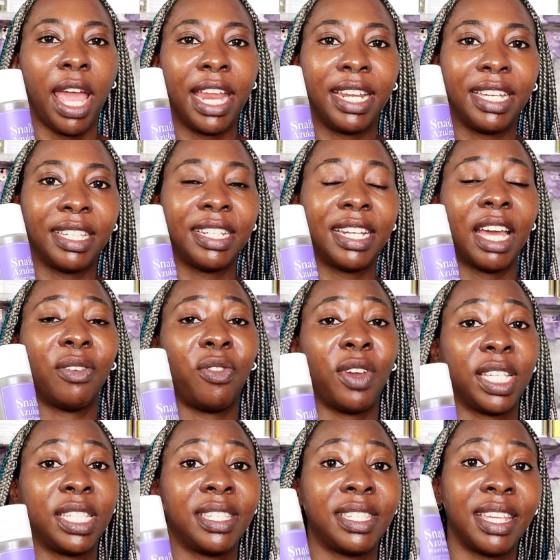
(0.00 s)
anything that
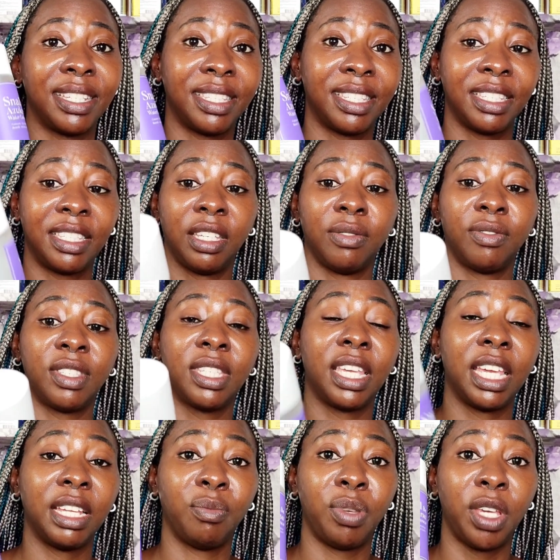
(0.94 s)
affects sensitive
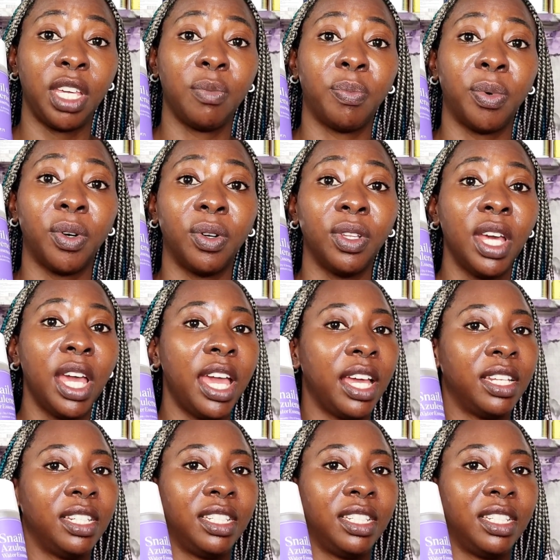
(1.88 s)
skin people.